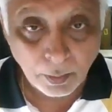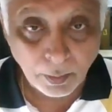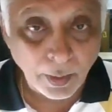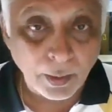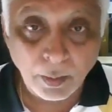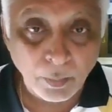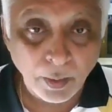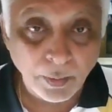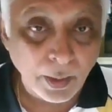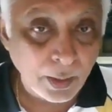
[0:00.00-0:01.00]
they can play
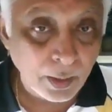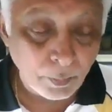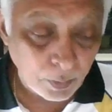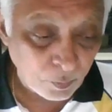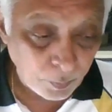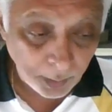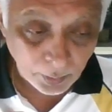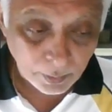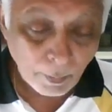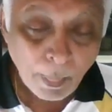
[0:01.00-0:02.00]
with any number of
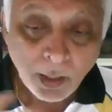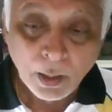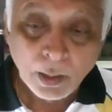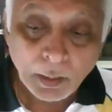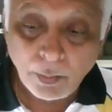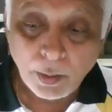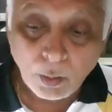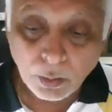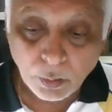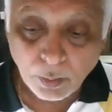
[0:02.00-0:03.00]
players. Now, it
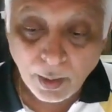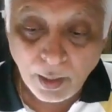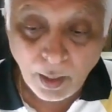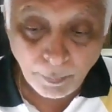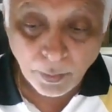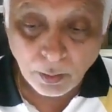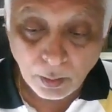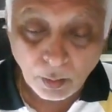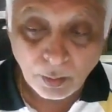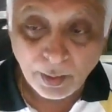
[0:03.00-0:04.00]
also can happen, the
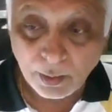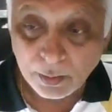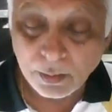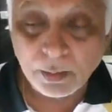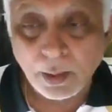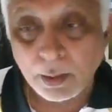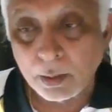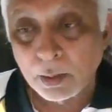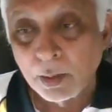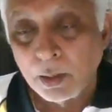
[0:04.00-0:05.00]
law tells us, that
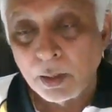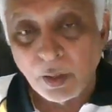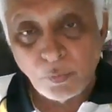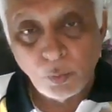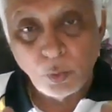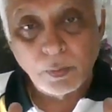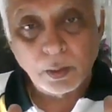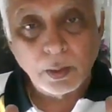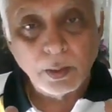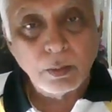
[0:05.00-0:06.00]
if you have
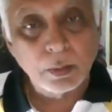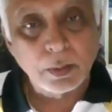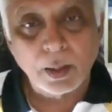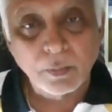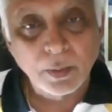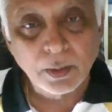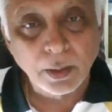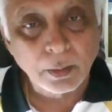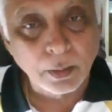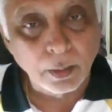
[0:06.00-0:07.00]
agreed to start with, say,
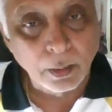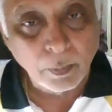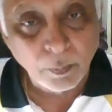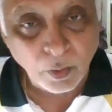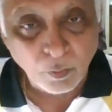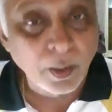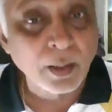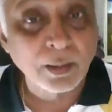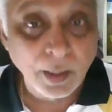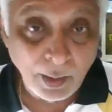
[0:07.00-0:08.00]
a certain number of
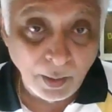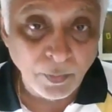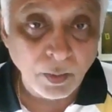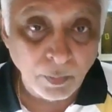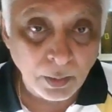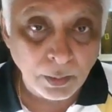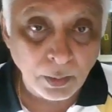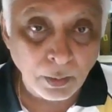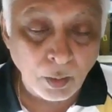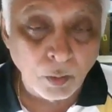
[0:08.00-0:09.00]
players, say 11, which is
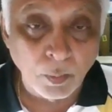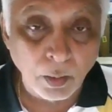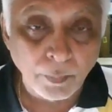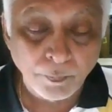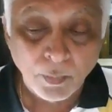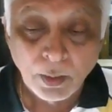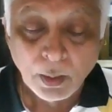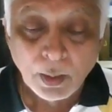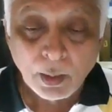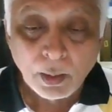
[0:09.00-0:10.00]
normal,
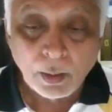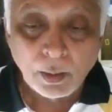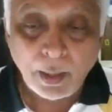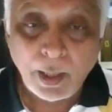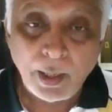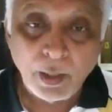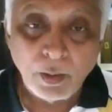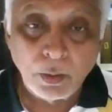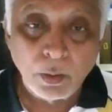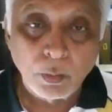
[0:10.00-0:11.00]
and
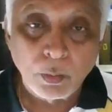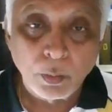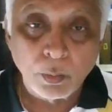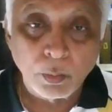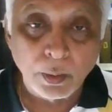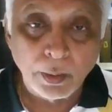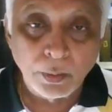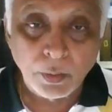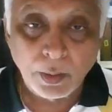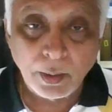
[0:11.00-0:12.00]
due to
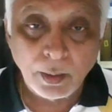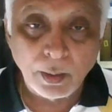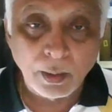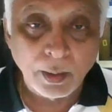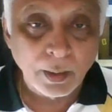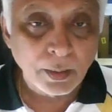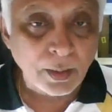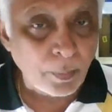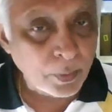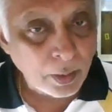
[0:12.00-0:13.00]
injury, illness,
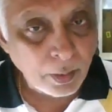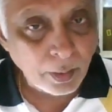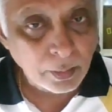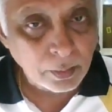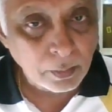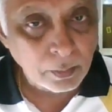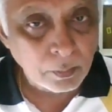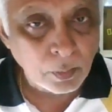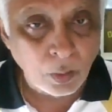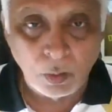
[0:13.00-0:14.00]

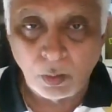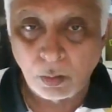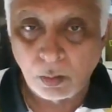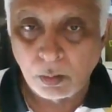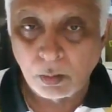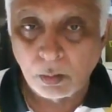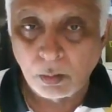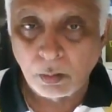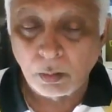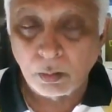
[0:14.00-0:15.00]
absenteeism, or
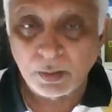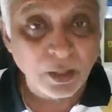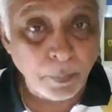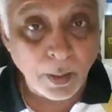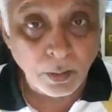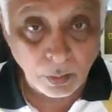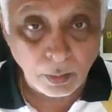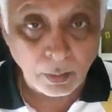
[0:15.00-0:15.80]
suspension,